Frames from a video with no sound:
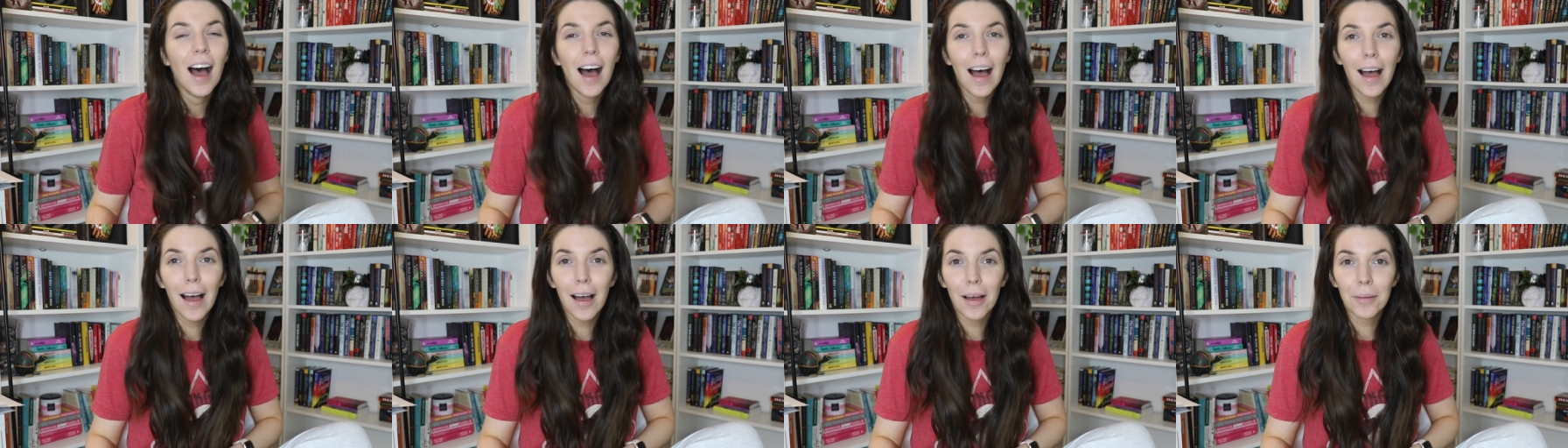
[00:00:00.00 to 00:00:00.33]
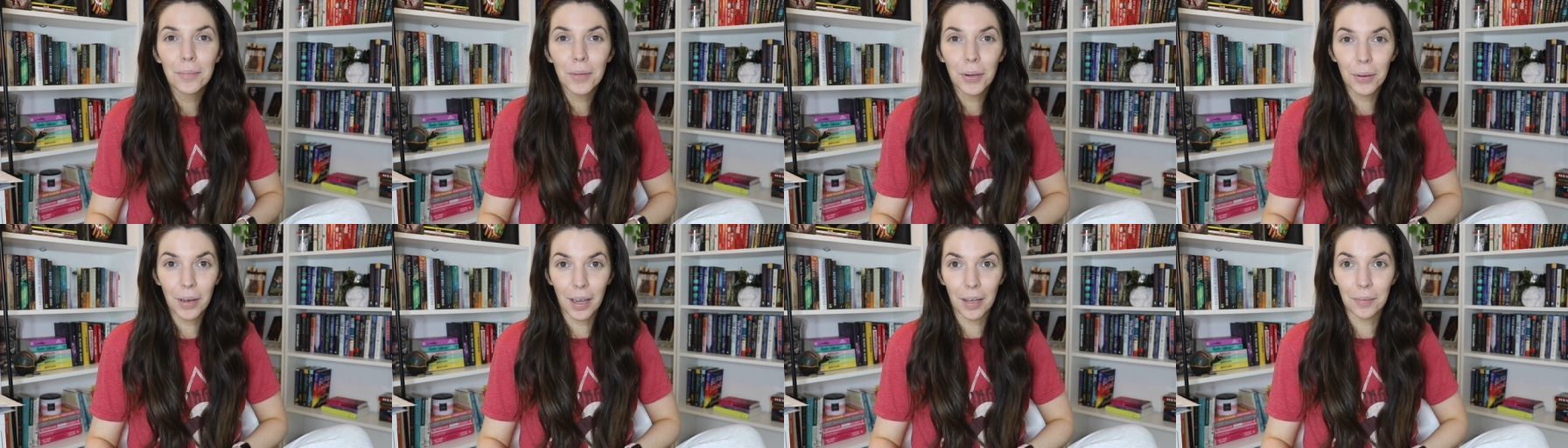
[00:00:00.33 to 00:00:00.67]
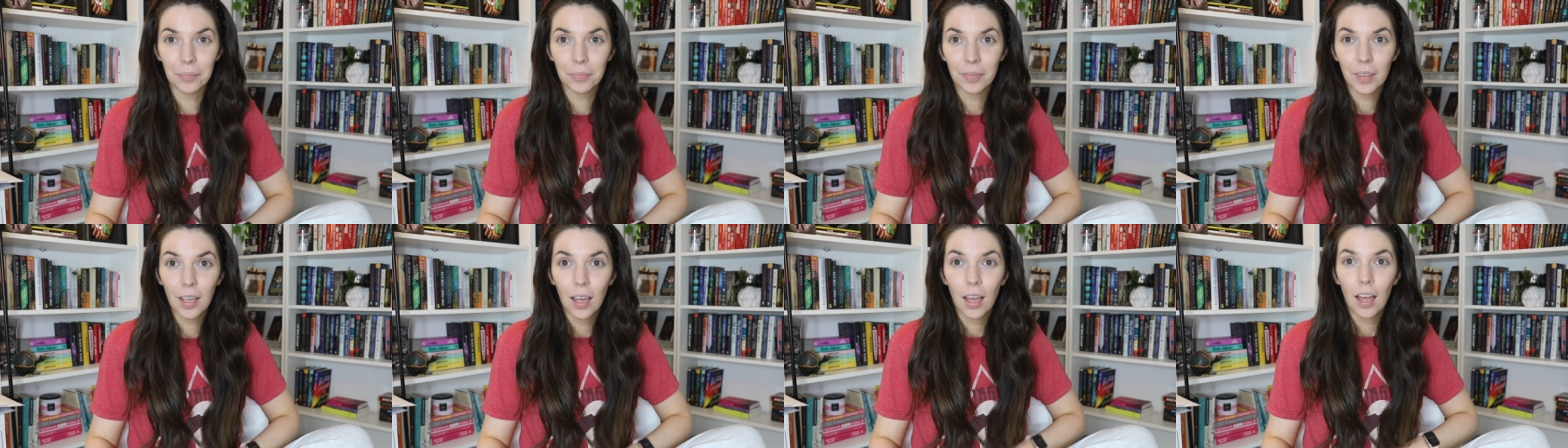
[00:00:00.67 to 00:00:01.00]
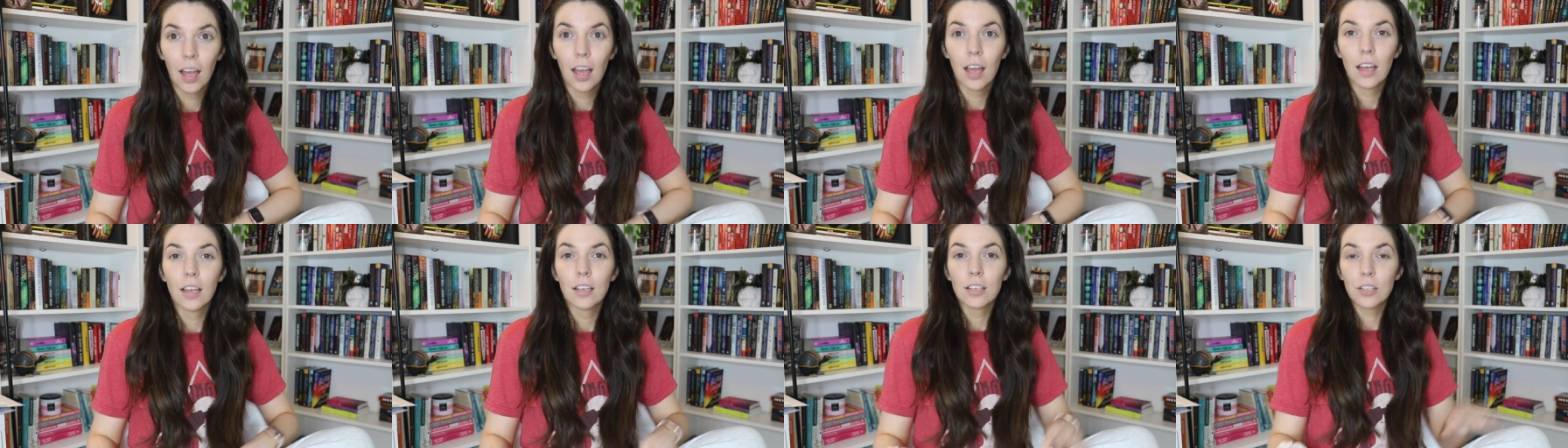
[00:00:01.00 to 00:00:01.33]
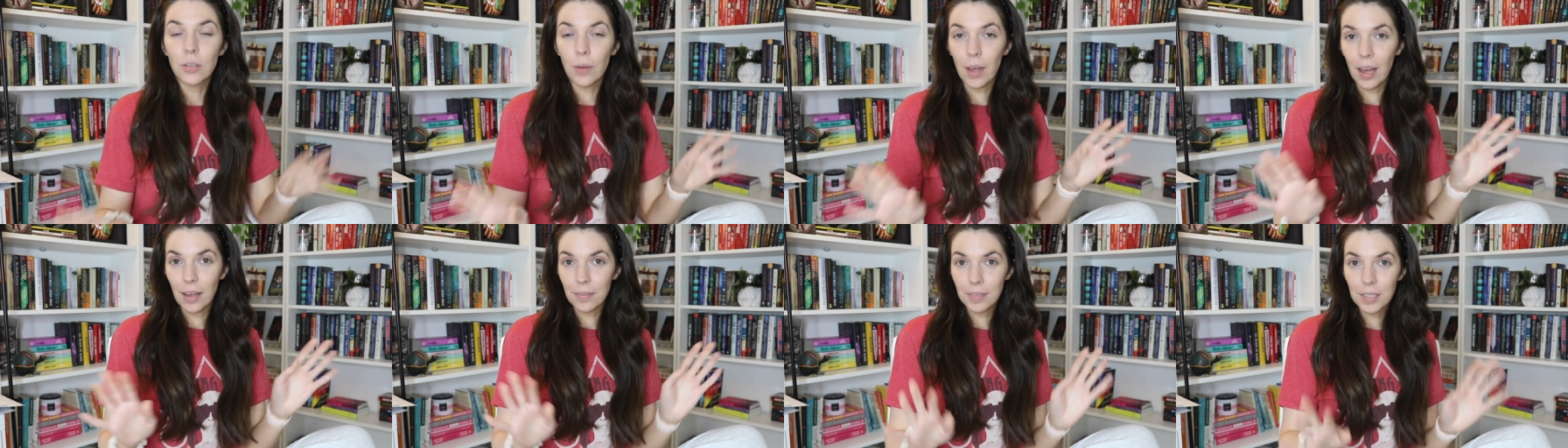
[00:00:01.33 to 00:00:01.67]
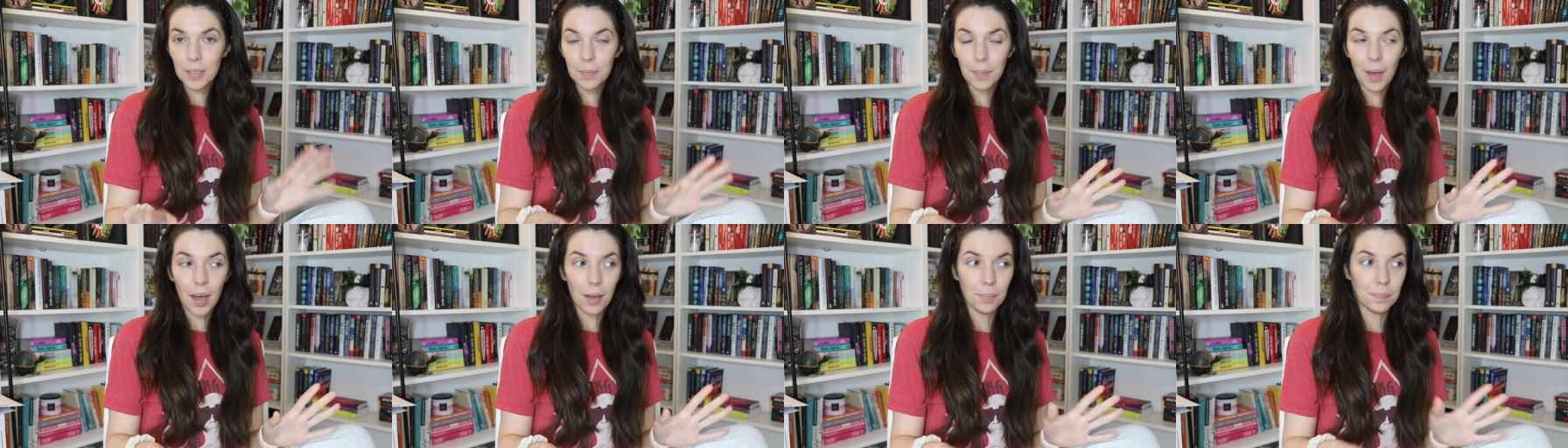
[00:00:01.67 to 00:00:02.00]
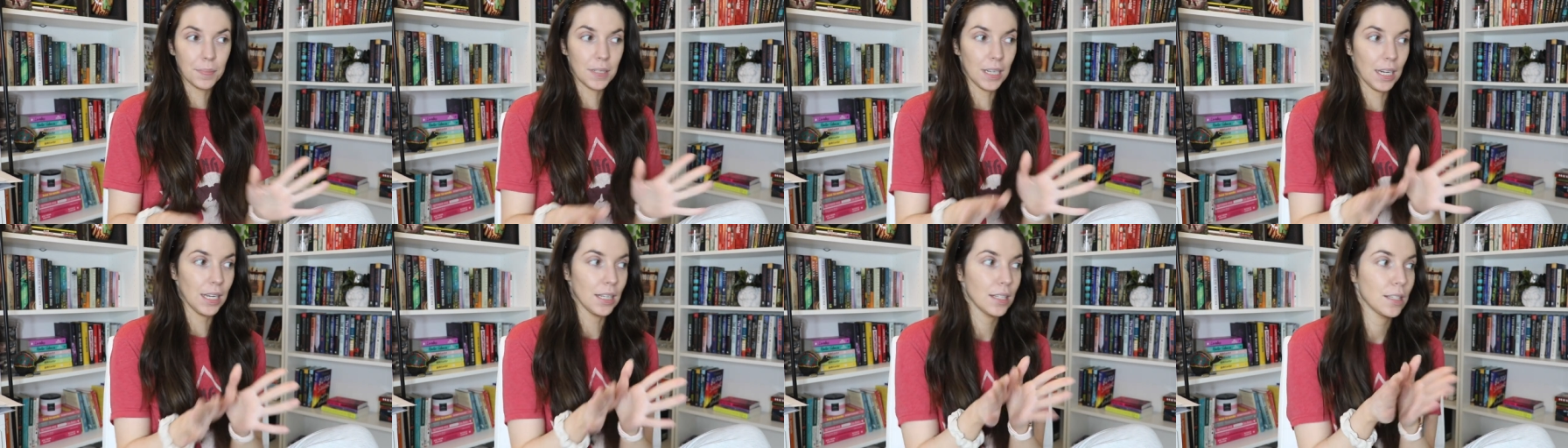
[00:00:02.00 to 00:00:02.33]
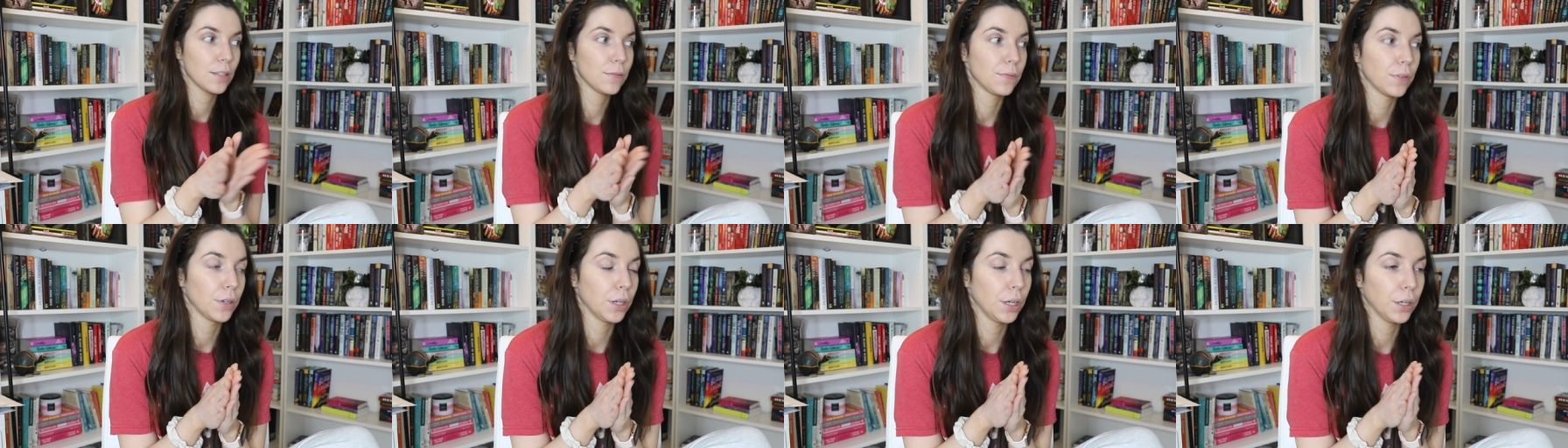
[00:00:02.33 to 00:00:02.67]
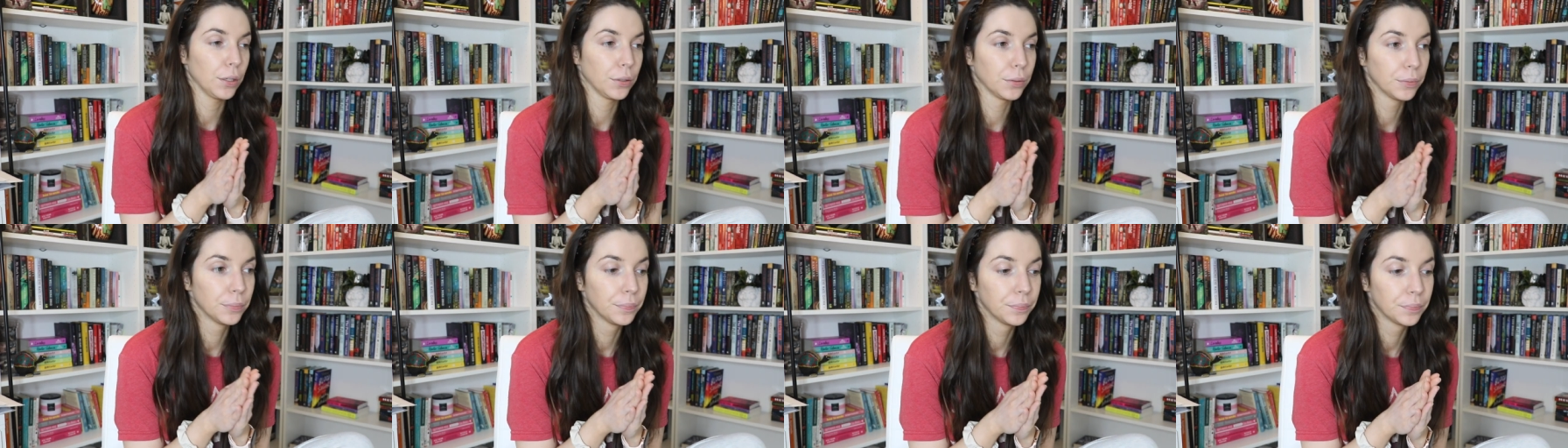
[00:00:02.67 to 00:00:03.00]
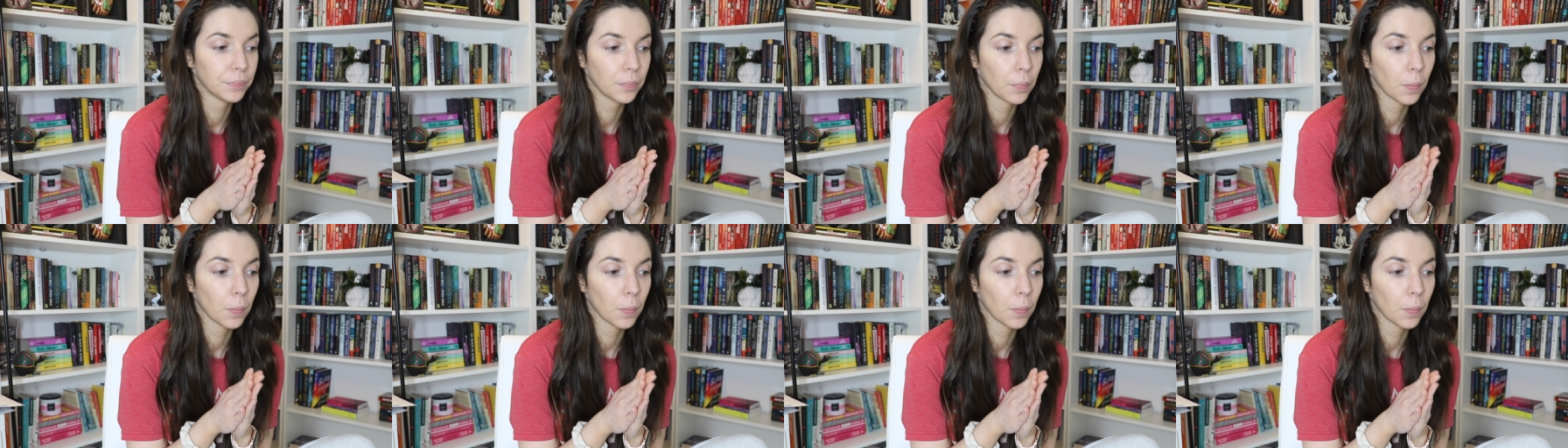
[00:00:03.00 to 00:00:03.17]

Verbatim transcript: Okay, so I have some updates for you.